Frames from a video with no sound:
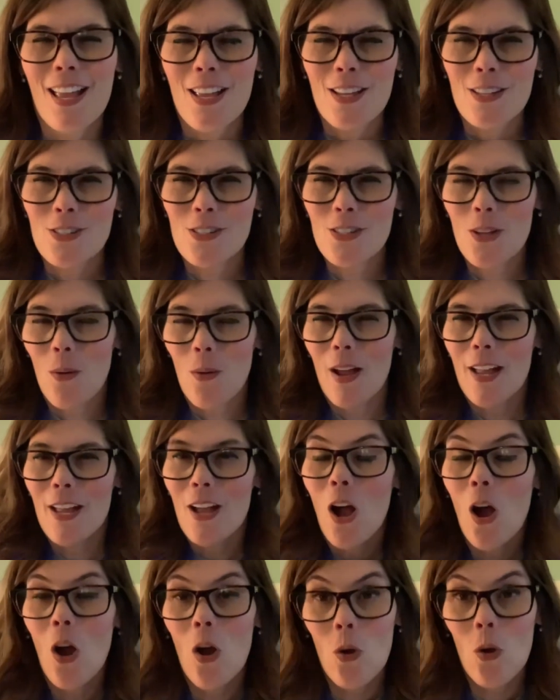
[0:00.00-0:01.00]
So I
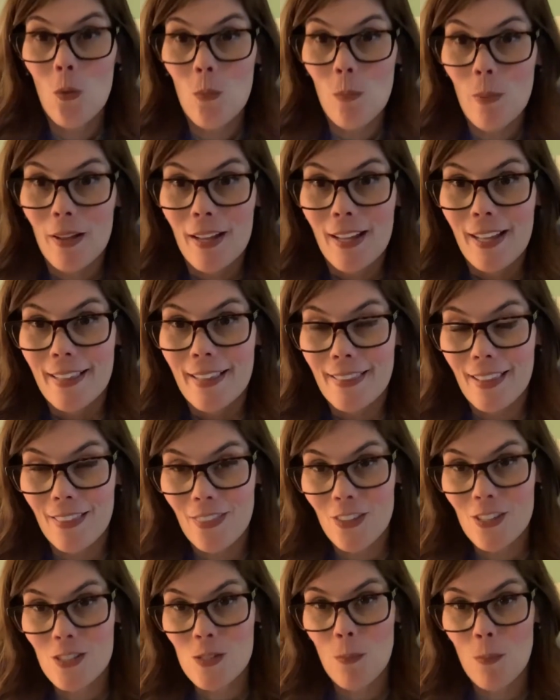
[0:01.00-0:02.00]
hope that
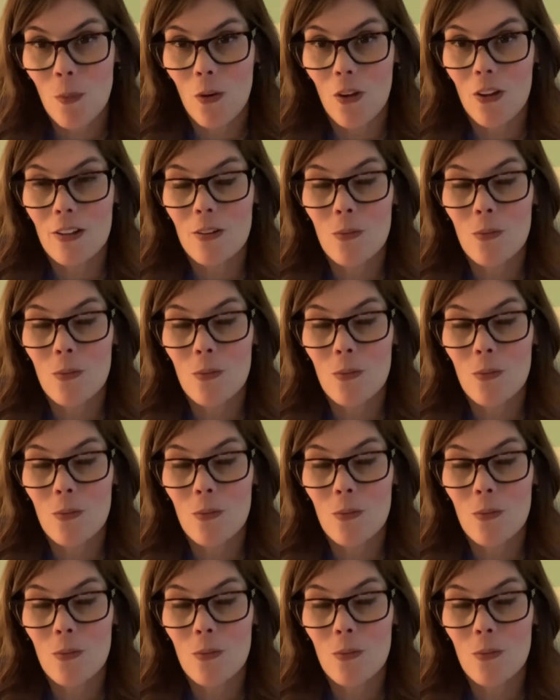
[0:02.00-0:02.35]
this book